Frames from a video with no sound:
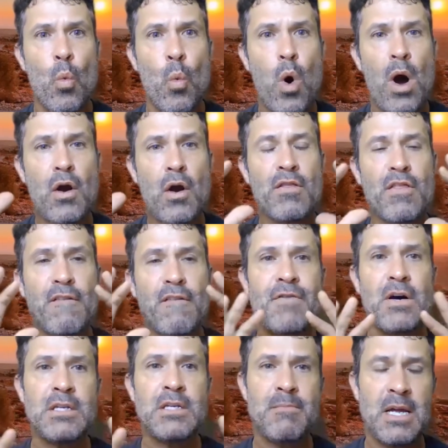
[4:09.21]
What are the
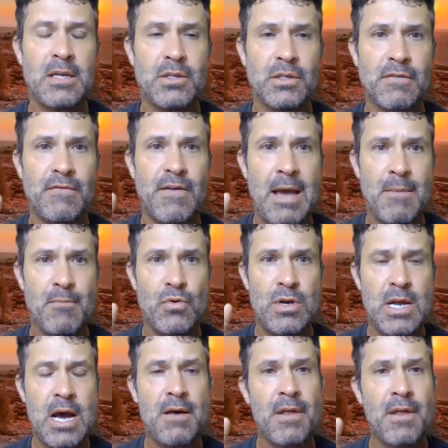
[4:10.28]
fundamentals of
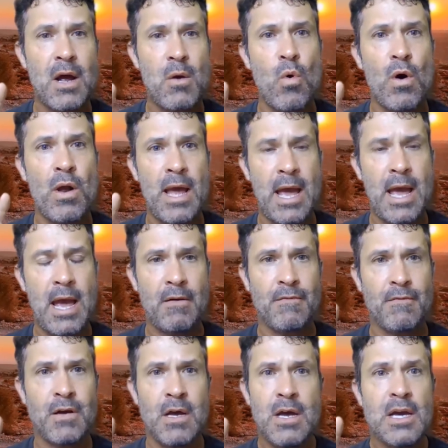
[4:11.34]
emunah that I want to
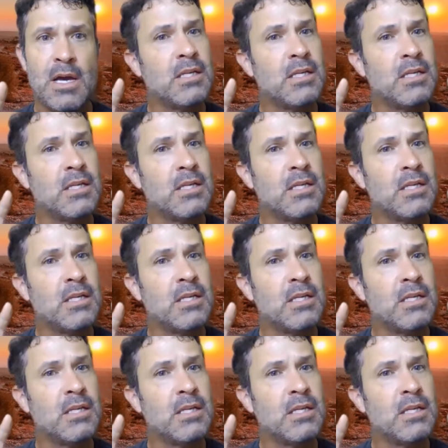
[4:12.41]
have?